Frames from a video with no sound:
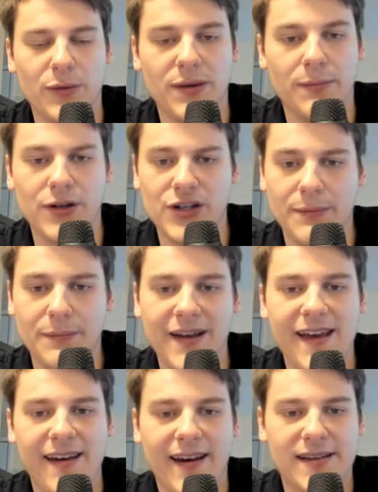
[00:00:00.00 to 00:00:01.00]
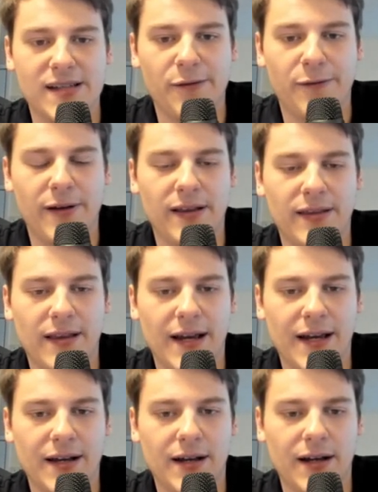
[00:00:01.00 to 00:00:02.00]
the bishop because I felt
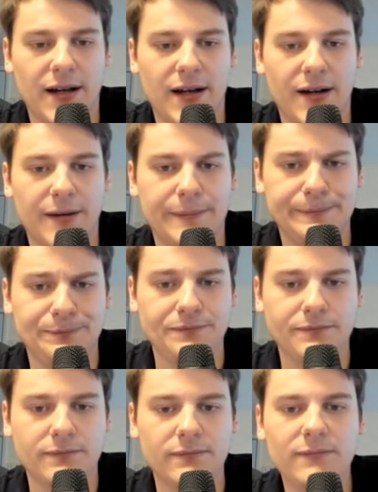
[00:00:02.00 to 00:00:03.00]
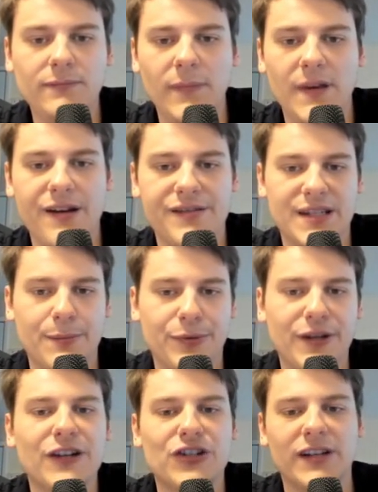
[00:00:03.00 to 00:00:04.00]
like um, there were some
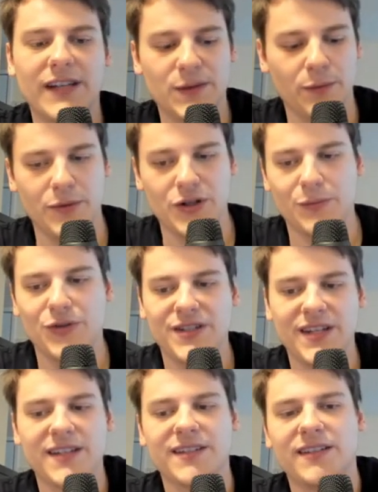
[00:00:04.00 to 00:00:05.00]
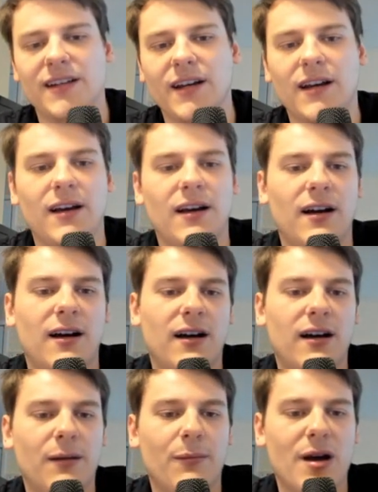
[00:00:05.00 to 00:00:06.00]
potential ideas with bishop g6.
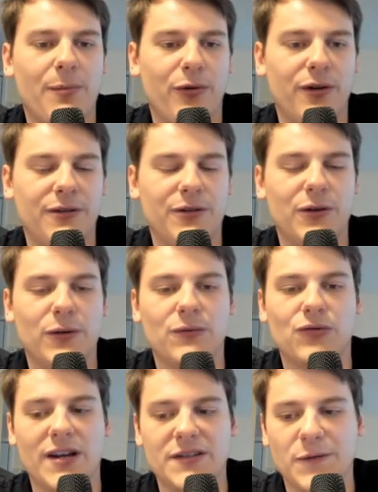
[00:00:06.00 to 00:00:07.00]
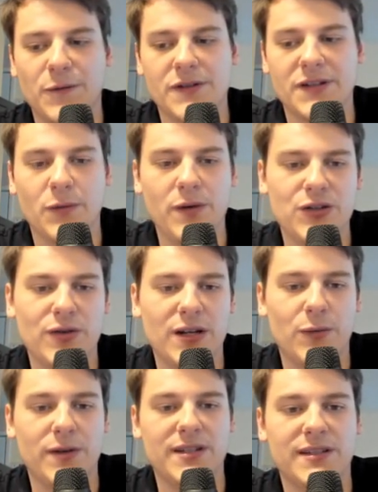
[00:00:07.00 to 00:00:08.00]
Uh, my opponent, you know, tries to force a queen trade,
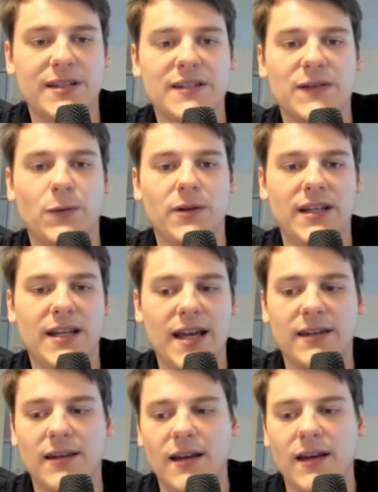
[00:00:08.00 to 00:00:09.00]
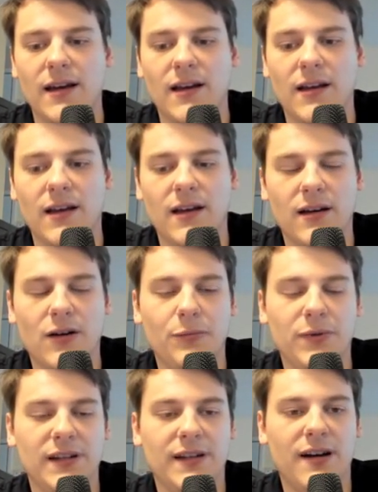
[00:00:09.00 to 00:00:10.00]
queen c6, queen e8, uh,
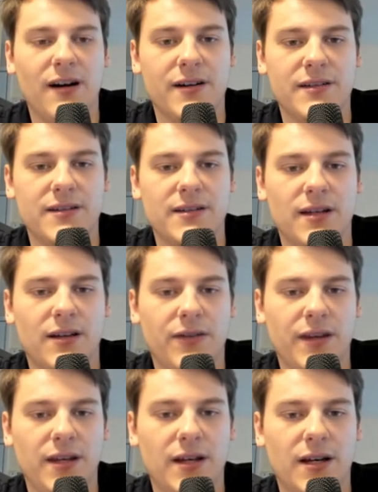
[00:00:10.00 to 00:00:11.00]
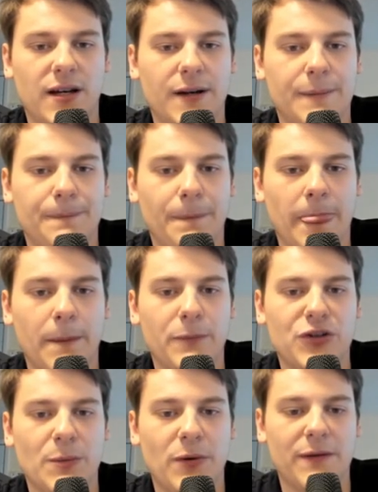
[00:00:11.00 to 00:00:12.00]
completely guards the uh, the
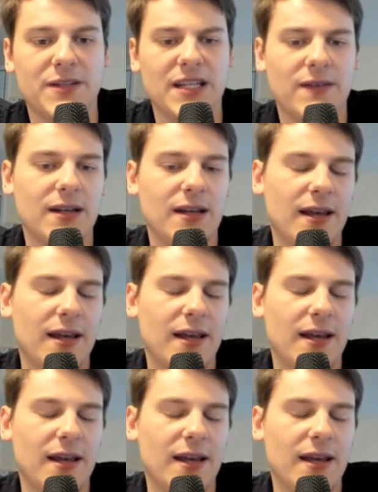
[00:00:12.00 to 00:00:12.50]
bishop on f7.